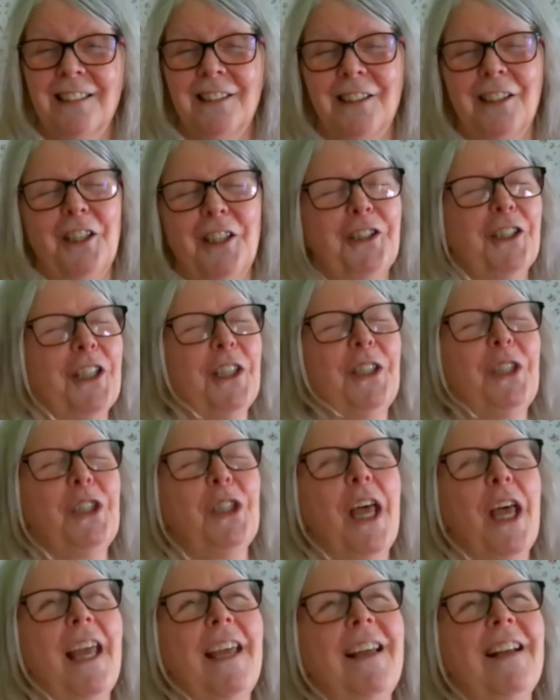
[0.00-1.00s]
and the
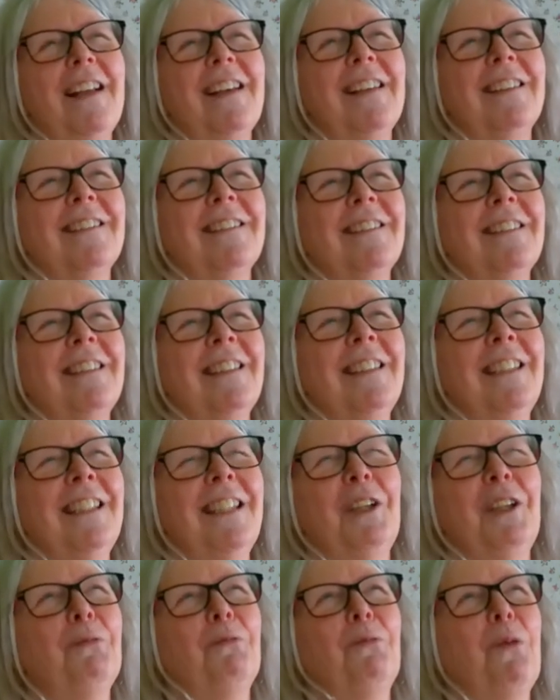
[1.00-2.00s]
tailor,
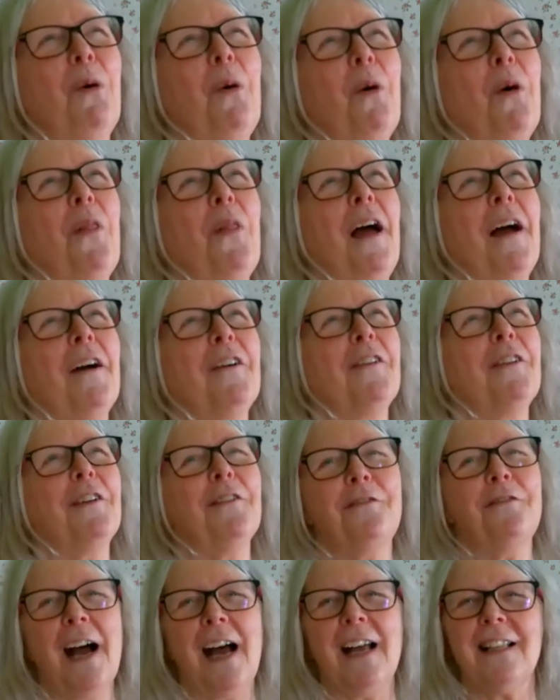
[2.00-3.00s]
he wore that
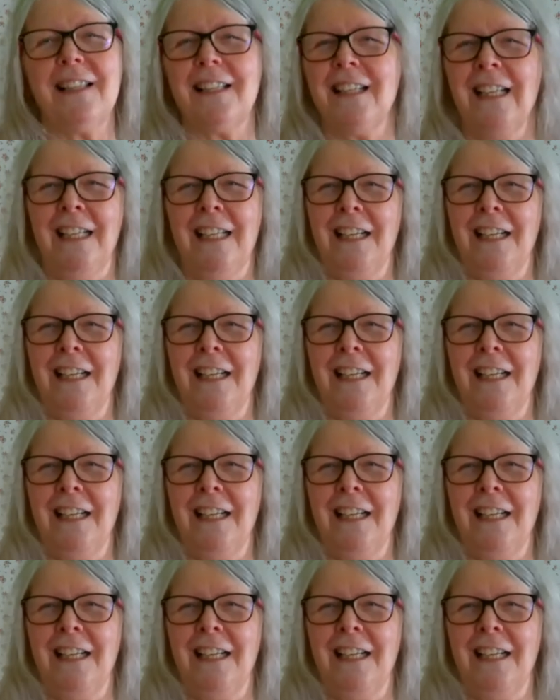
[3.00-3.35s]
cravat